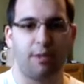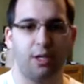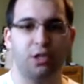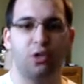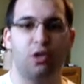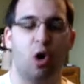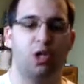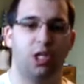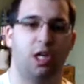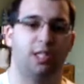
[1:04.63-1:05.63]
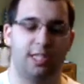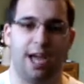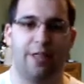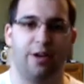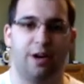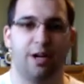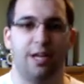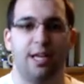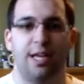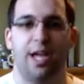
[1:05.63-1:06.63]
to do coaching altogether,
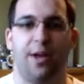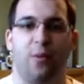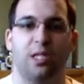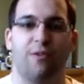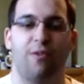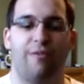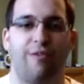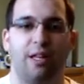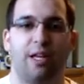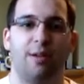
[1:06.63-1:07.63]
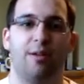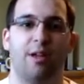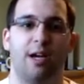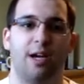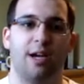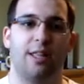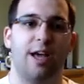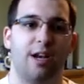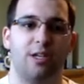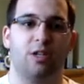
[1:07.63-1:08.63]
it wasn't fulfilling uh,
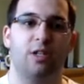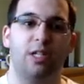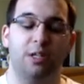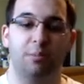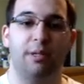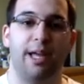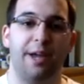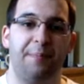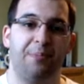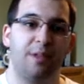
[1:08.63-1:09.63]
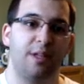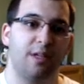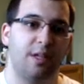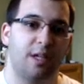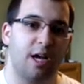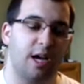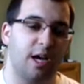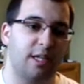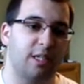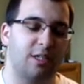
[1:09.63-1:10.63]
that internal need to play.
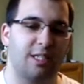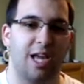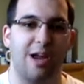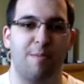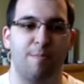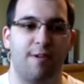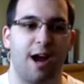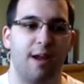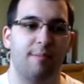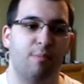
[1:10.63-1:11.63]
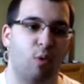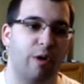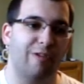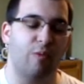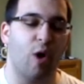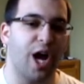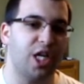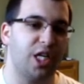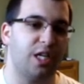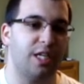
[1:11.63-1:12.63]
Because uh, I was just getting kind of bored of
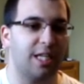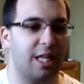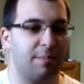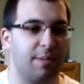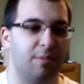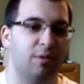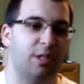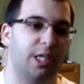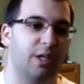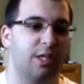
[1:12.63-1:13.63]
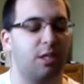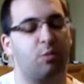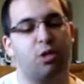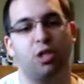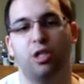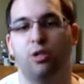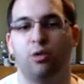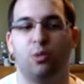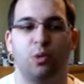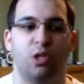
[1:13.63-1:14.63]
watching and telling people, you know, this is what you should do,
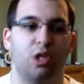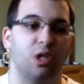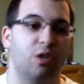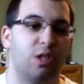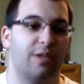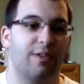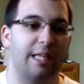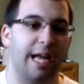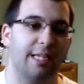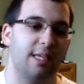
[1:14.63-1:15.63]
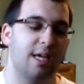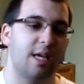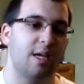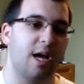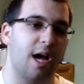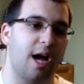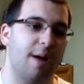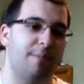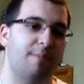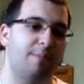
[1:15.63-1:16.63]
this is what you shouldn't do, stuff like that.
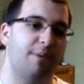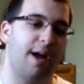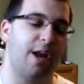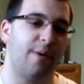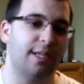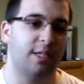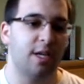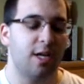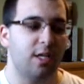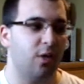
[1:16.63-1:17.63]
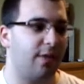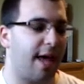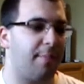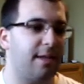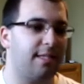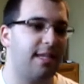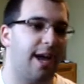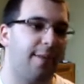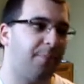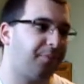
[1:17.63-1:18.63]
Um, but anyways, so with that being said,